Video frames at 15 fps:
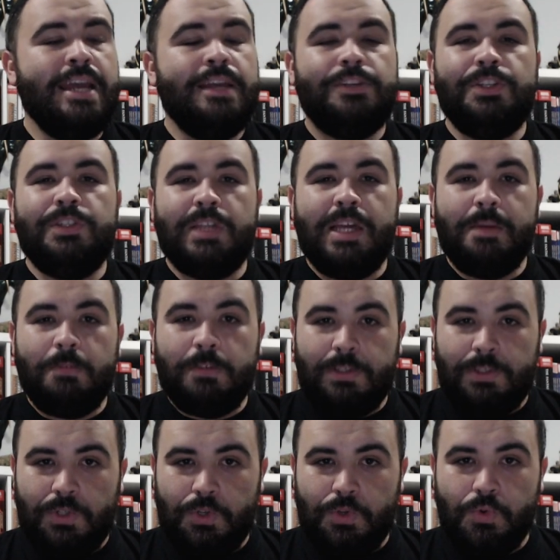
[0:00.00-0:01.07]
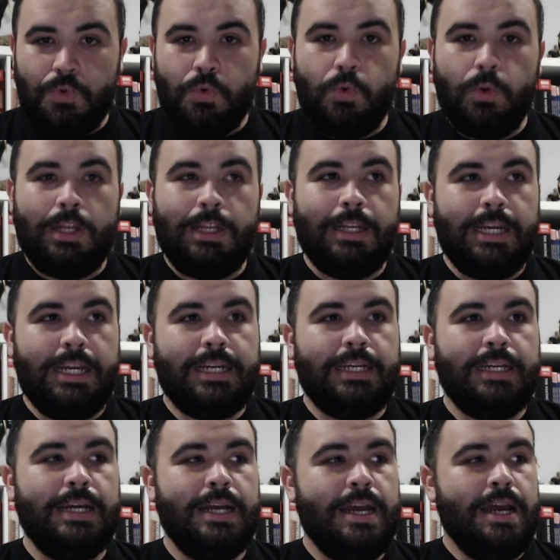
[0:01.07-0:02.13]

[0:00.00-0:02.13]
She's able to link